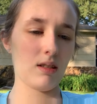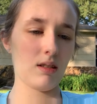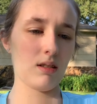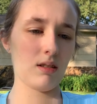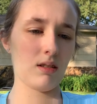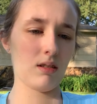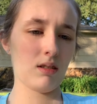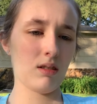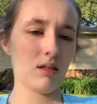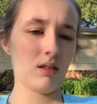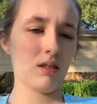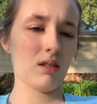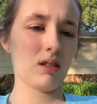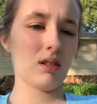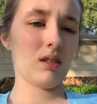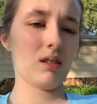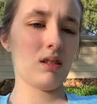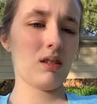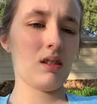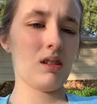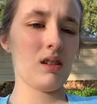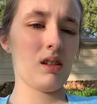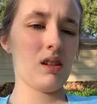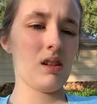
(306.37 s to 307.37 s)

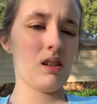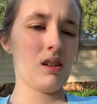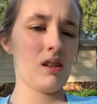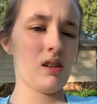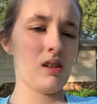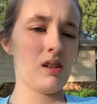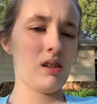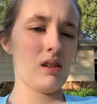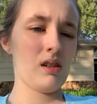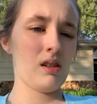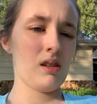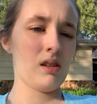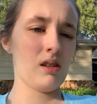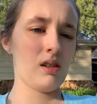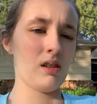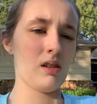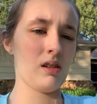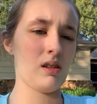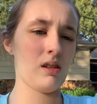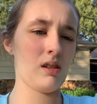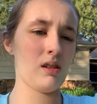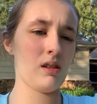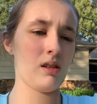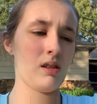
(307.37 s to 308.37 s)

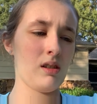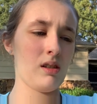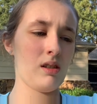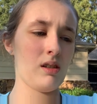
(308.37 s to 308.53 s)
Nobody speaks.